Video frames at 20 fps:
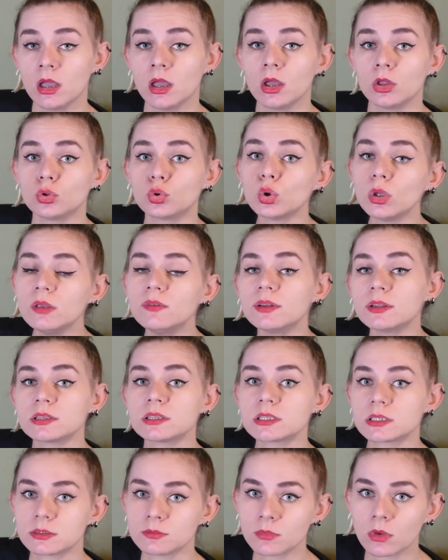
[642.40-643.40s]
to even
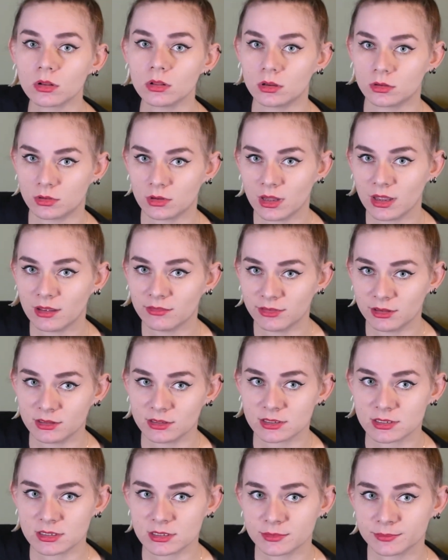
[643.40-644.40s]
smaller
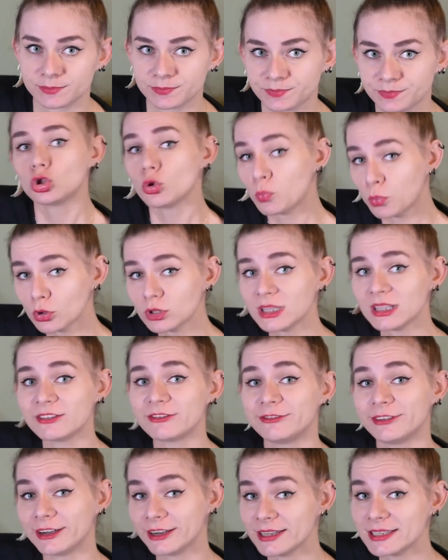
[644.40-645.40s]
levels. To put it
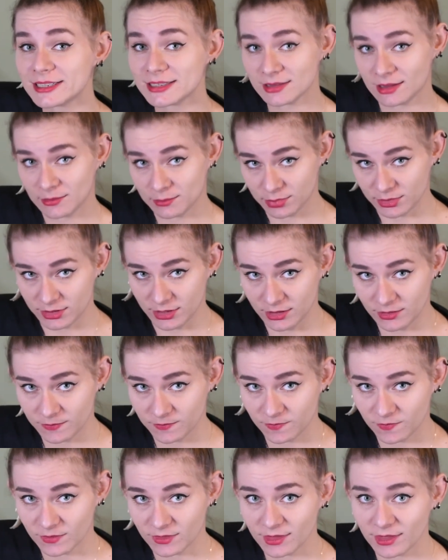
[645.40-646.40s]
very simply,
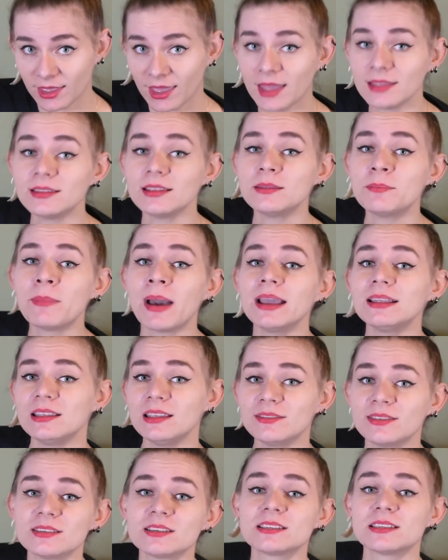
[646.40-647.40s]
and it might
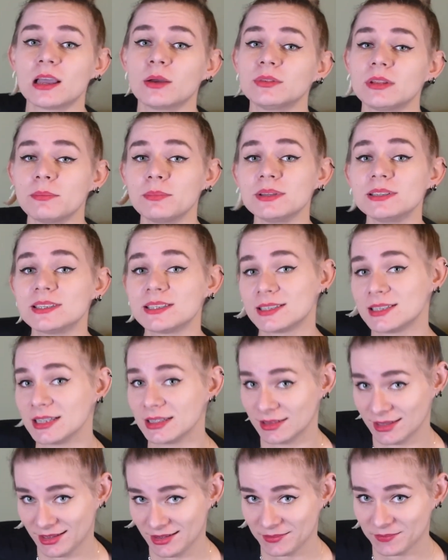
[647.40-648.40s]
even sound a bit
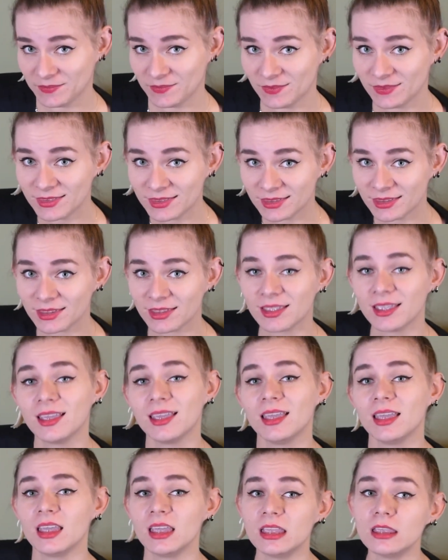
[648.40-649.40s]
silly,
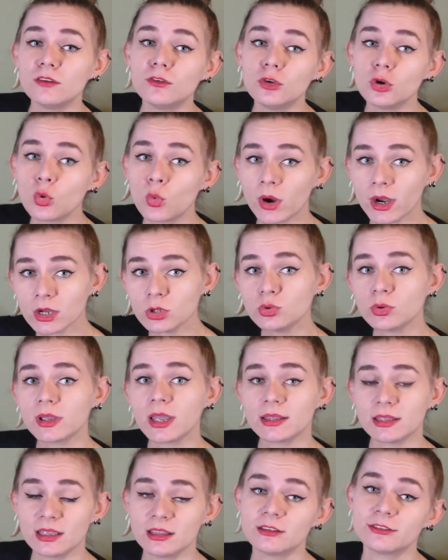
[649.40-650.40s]
if you were to
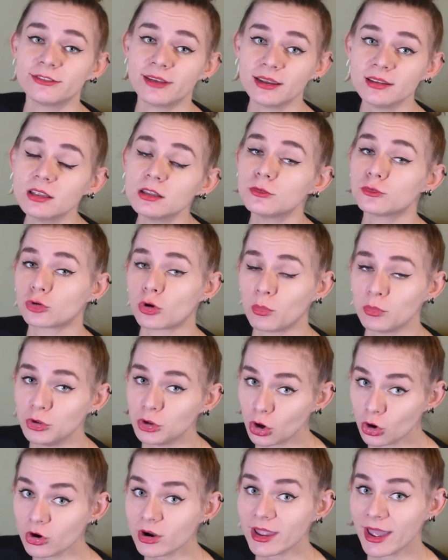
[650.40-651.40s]
get infected from
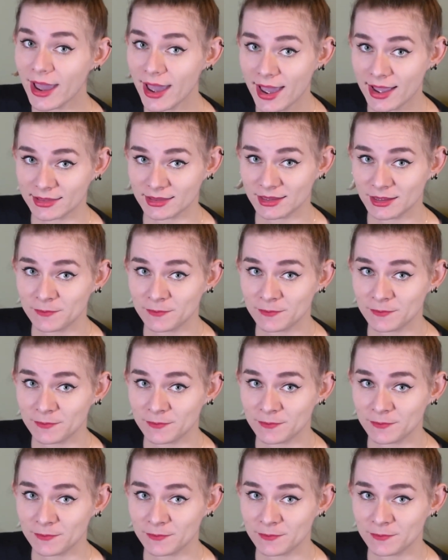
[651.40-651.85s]
your cat,